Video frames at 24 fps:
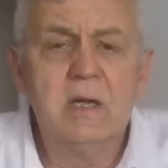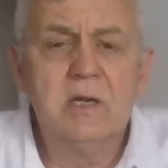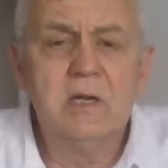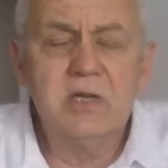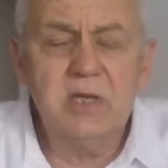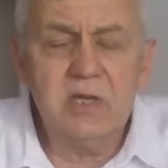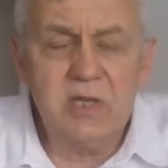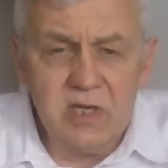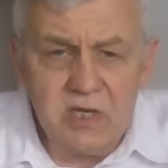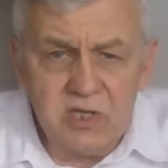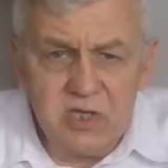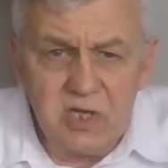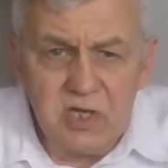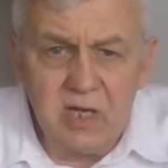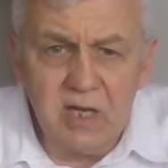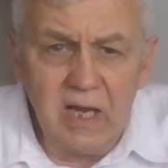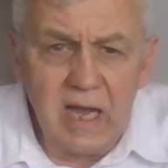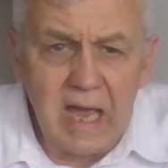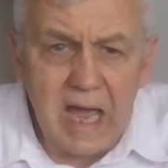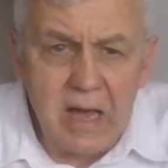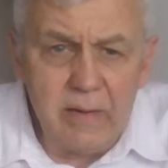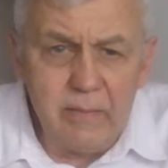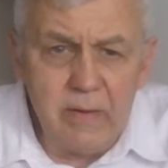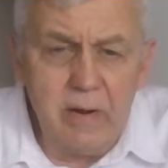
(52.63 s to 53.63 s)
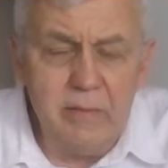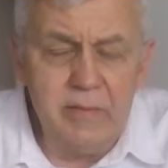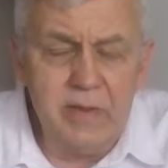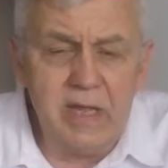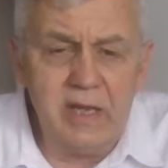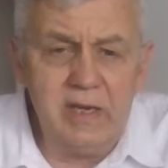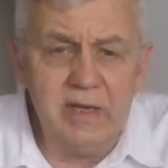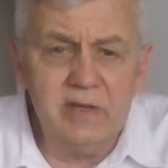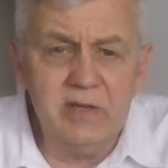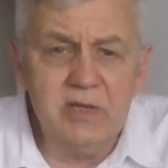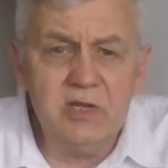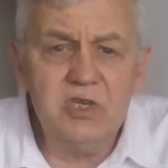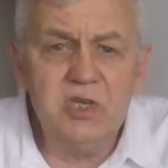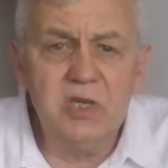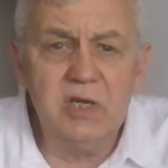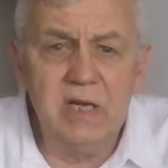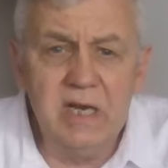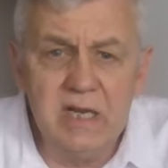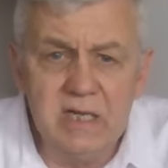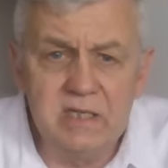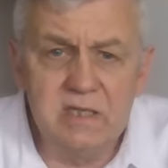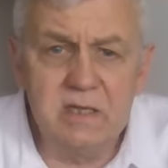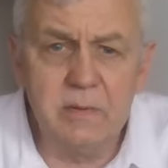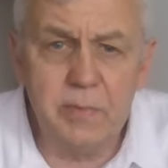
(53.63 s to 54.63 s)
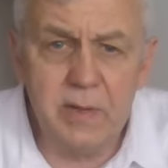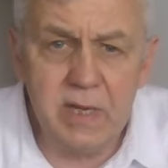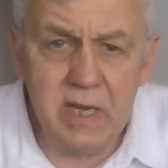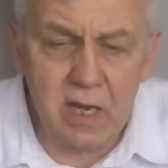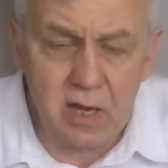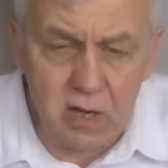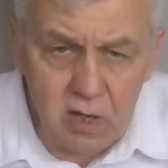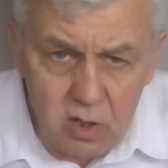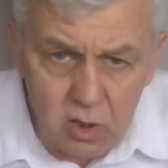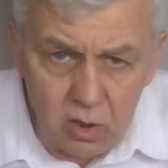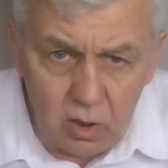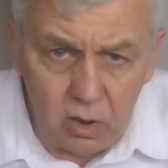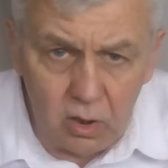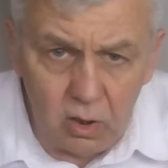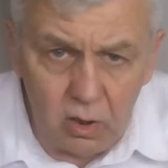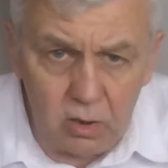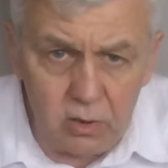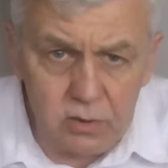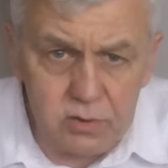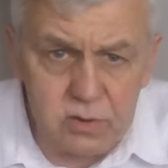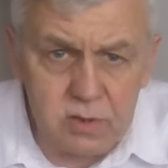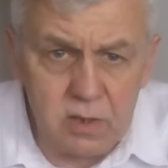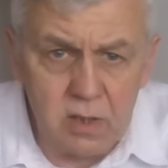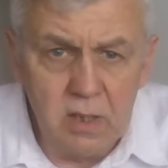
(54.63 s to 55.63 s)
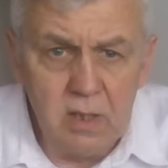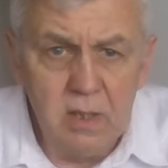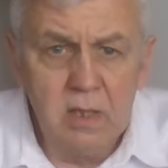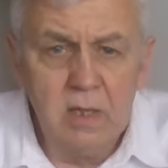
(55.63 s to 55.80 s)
She thinks she can get away with anything, she needs to be in court.